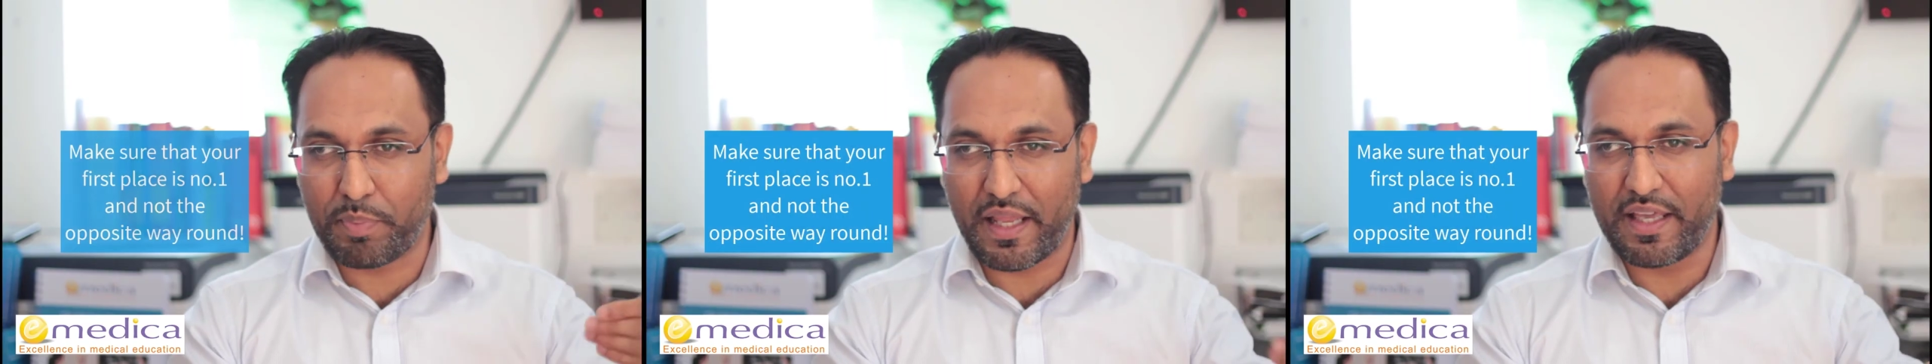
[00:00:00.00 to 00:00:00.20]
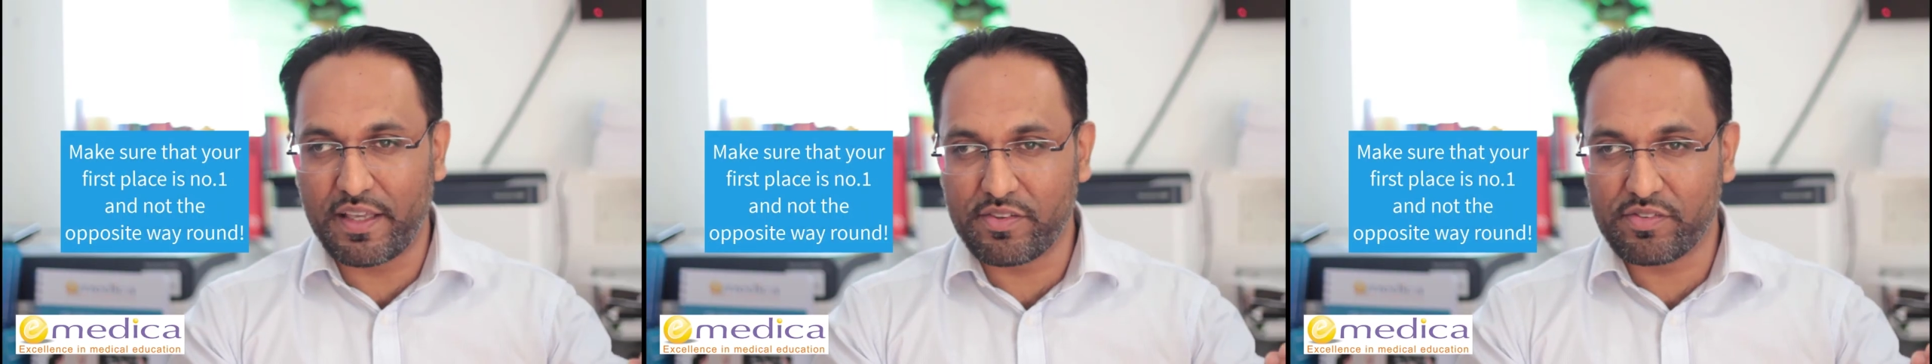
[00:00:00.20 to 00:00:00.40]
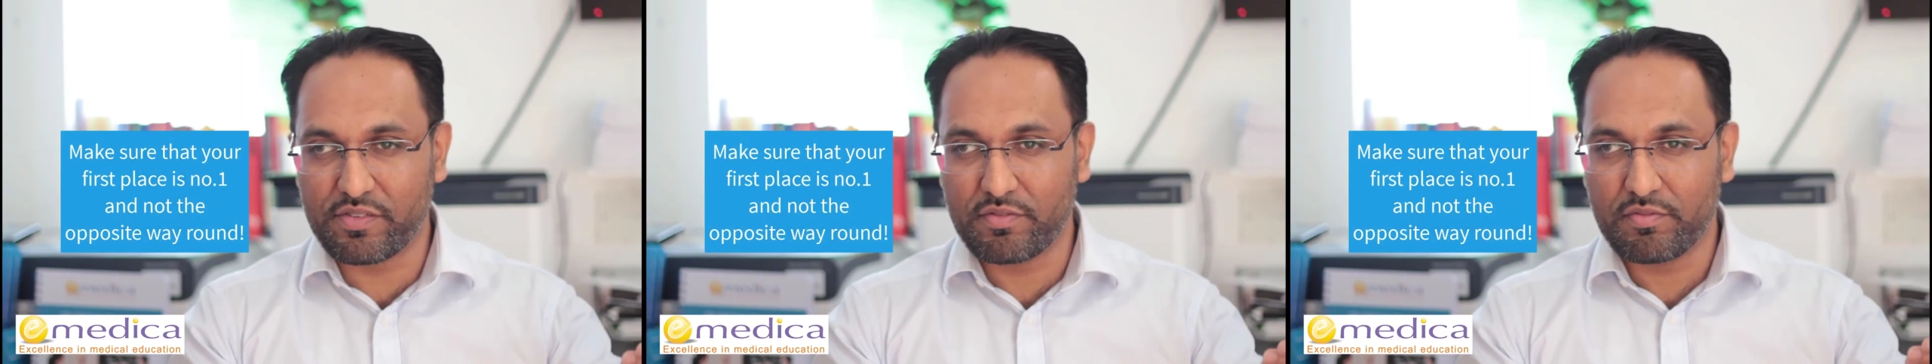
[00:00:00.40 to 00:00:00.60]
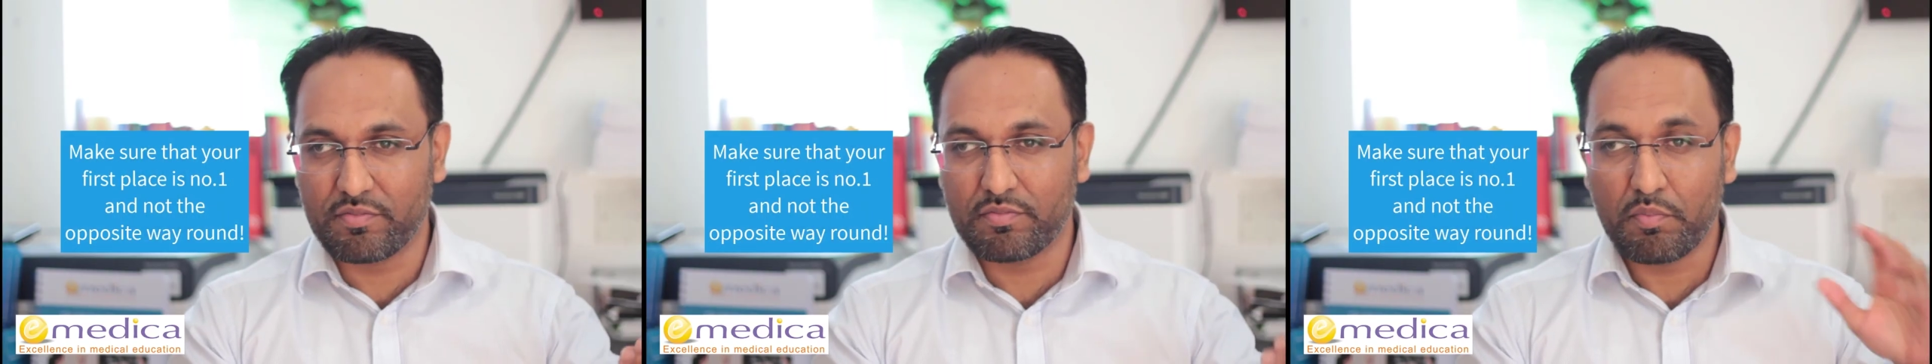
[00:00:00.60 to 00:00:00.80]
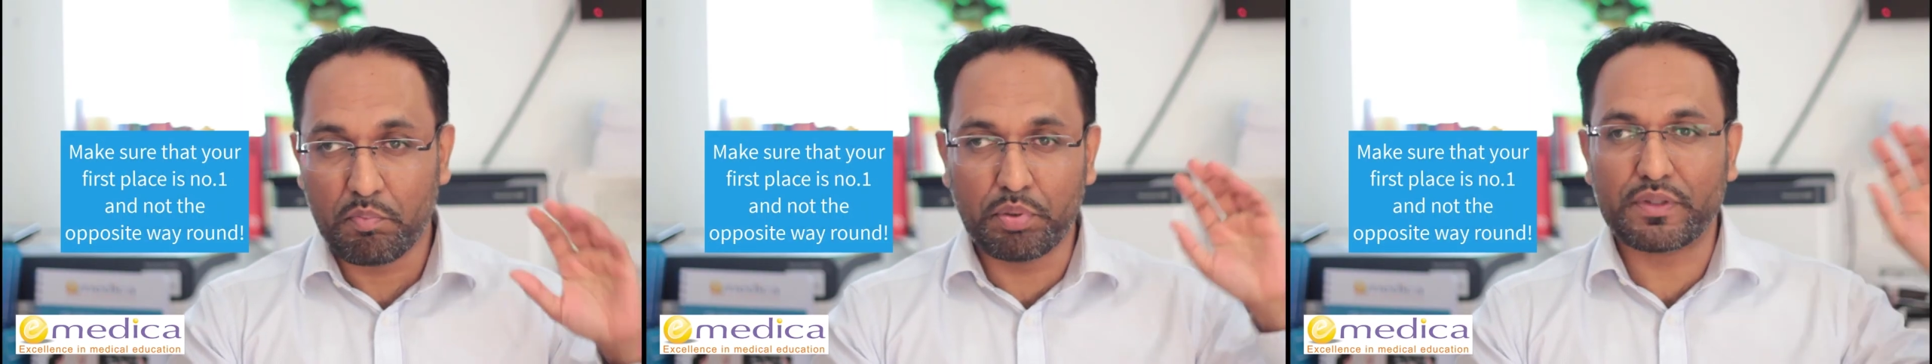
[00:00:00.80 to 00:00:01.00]
place,
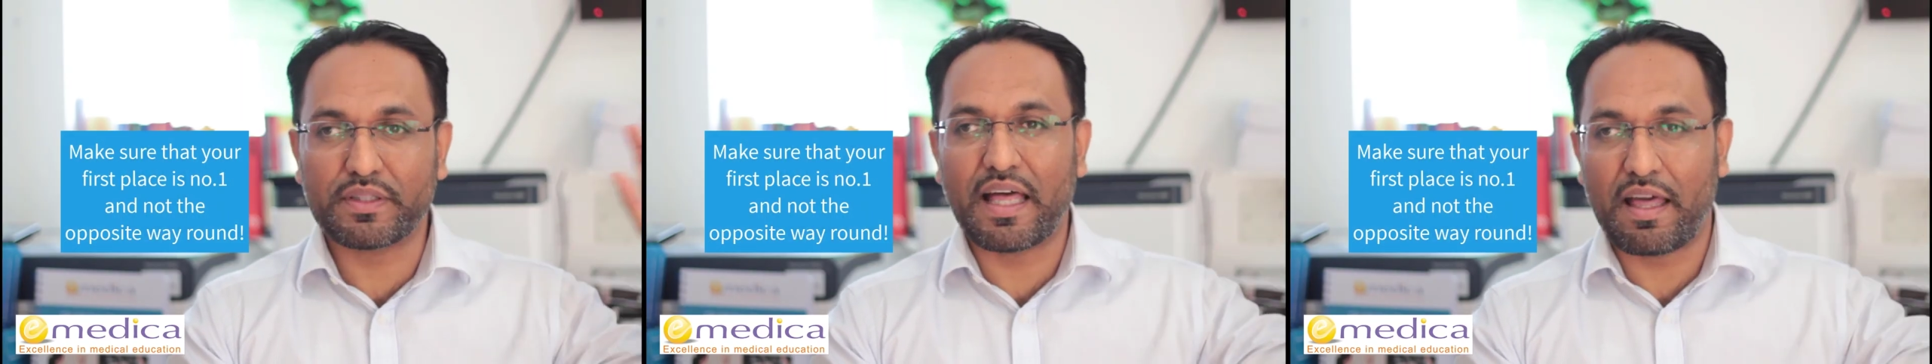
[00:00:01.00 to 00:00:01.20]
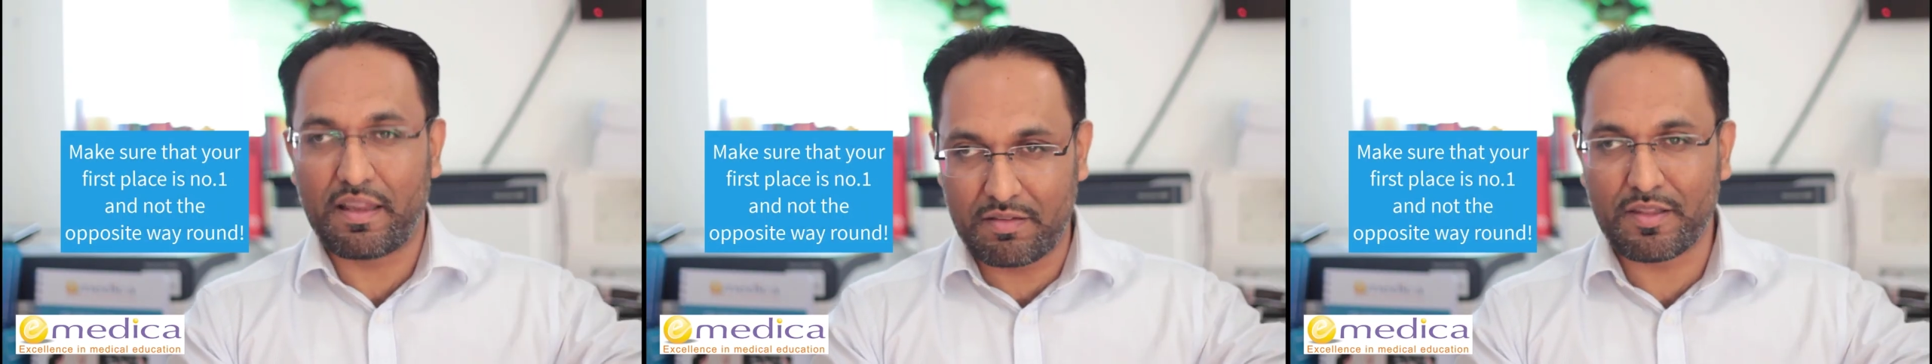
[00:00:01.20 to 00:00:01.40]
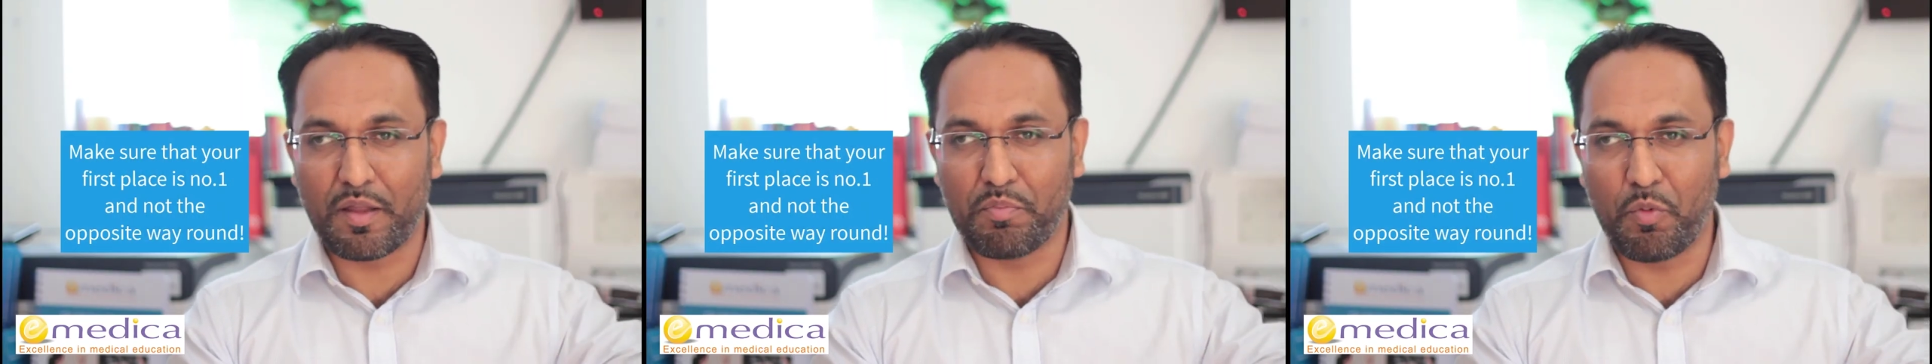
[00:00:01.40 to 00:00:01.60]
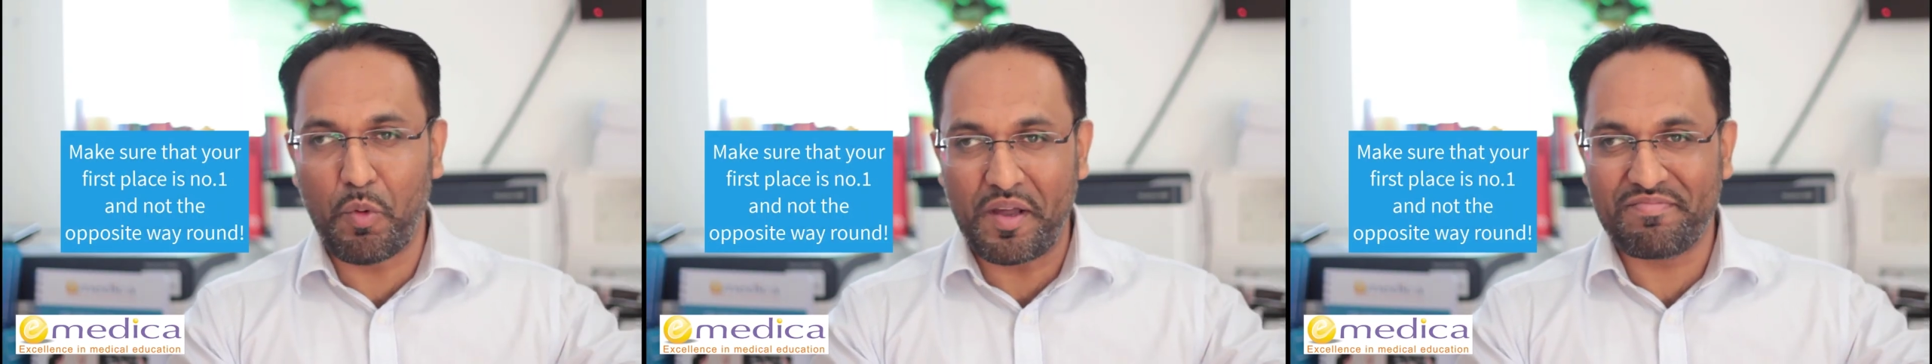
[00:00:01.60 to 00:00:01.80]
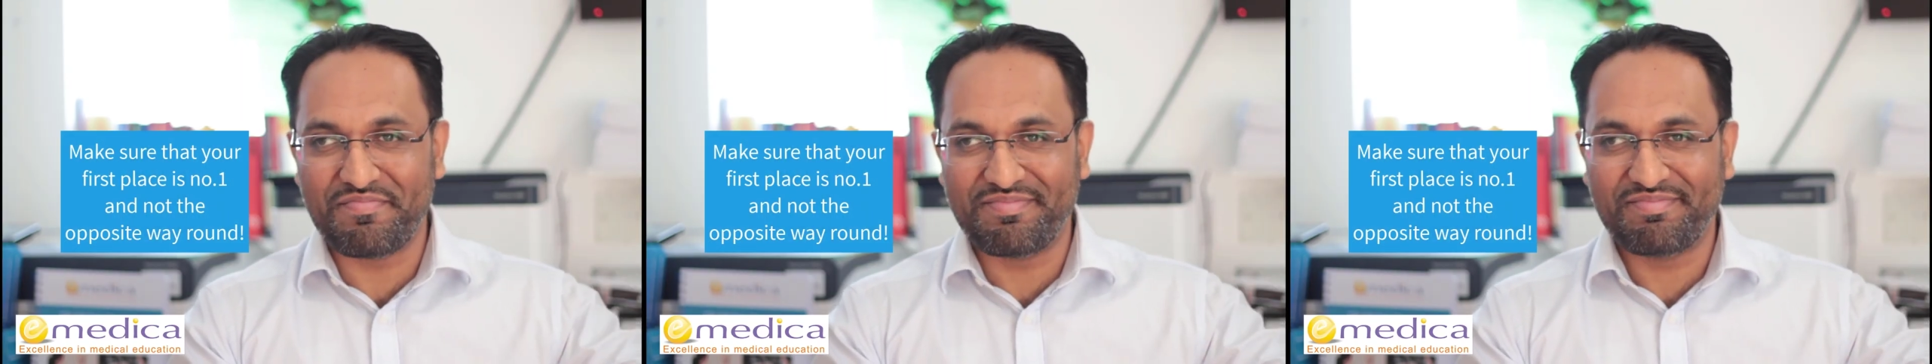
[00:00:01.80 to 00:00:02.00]
put that number
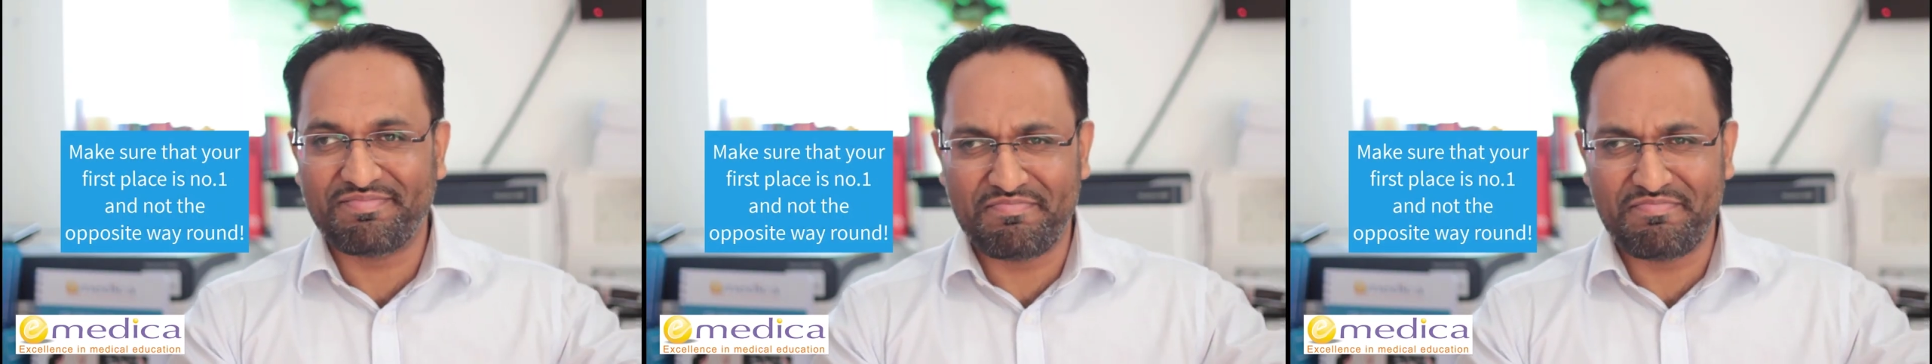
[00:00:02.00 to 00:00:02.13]
one.